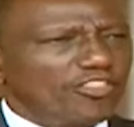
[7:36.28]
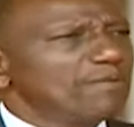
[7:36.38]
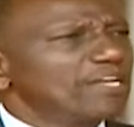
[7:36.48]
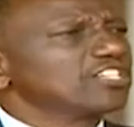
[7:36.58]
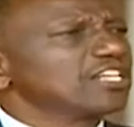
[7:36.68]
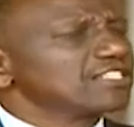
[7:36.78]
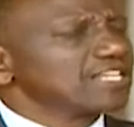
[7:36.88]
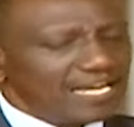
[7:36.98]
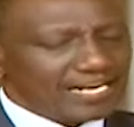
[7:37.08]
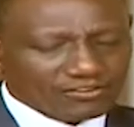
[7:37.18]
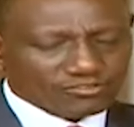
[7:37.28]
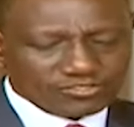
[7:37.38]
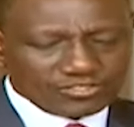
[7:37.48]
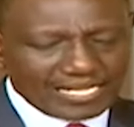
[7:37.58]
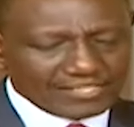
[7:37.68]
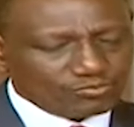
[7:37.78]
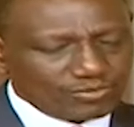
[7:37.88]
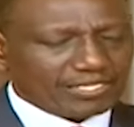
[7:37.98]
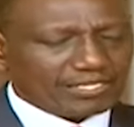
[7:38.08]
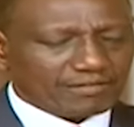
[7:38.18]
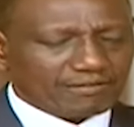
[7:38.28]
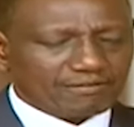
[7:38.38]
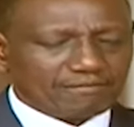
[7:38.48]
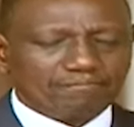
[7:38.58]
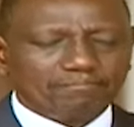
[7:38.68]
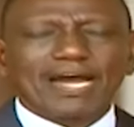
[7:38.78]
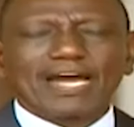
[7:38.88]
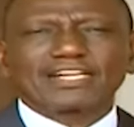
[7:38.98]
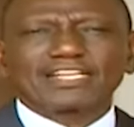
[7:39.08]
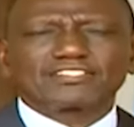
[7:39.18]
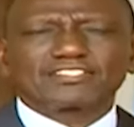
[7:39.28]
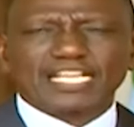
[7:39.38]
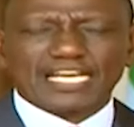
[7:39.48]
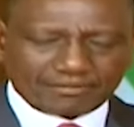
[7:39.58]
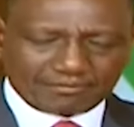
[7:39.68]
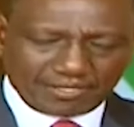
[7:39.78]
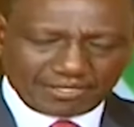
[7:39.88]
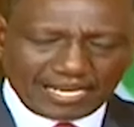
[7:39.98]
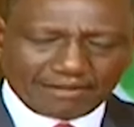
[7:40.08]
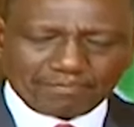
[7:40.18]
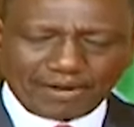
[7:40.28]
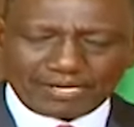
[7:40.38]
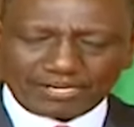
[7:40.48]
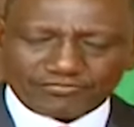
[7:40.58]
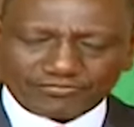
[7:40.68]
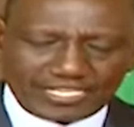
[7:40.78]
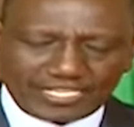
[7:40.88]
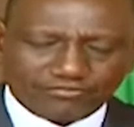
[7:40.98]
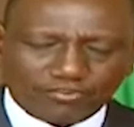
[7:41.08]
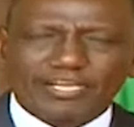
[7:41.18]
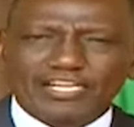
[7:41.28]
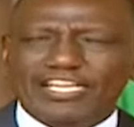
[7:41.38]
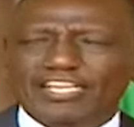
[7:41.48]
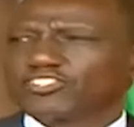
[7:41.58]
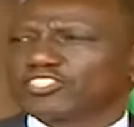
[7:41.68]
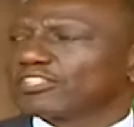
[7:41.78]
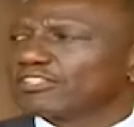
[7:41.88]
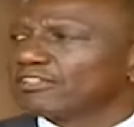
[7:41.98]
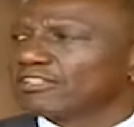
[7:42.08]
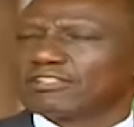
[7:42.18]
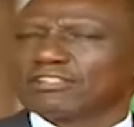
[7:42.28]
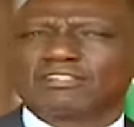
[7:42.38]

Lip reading: On the measures I announced last week, barring state and public officers from engaging